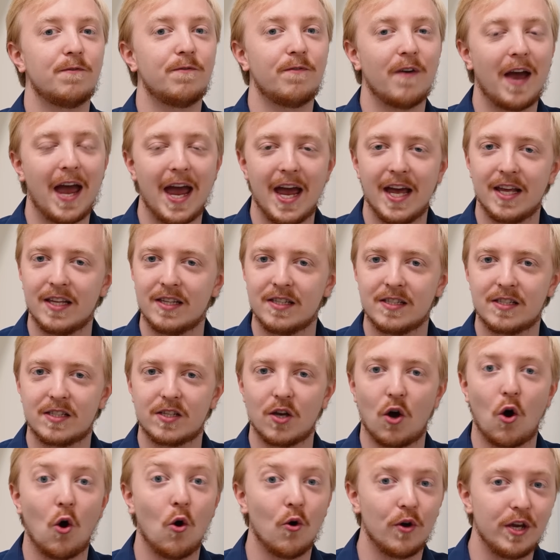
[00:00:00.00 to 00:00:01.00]
fans,
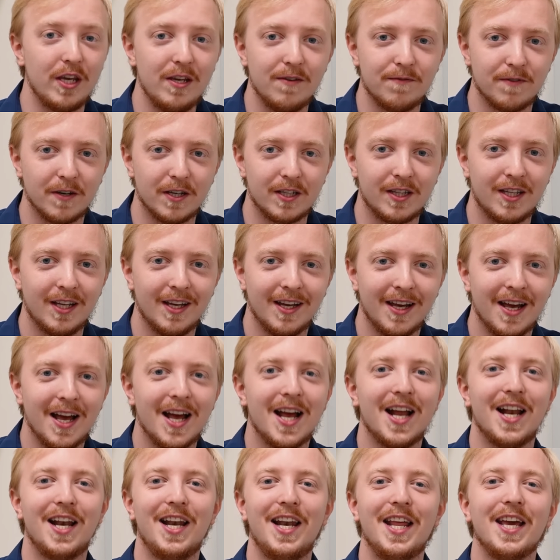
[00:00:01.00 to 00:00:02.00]
or even
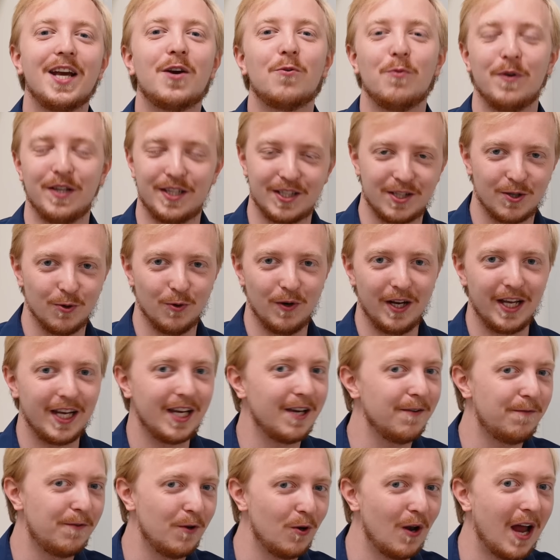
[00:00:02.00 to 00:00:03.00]
liquid cooling
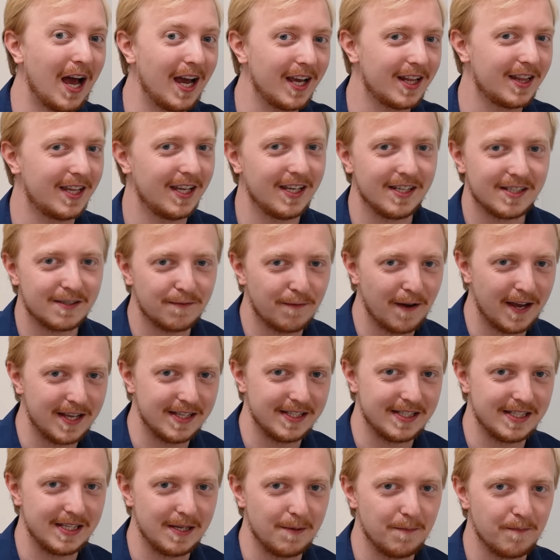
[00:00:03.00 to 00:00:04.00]
if you like things
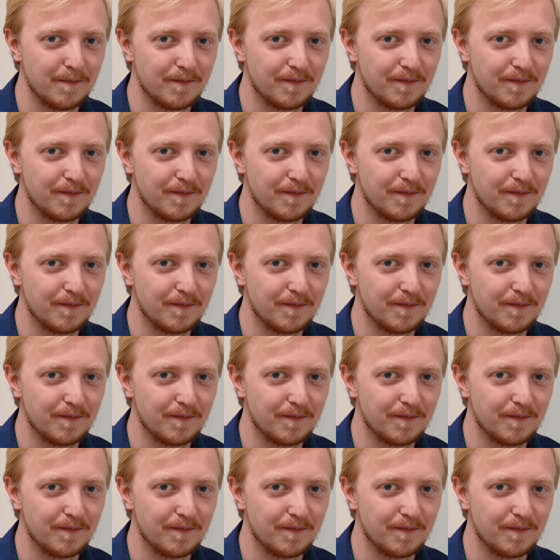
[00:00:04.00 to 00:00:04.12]
fancy.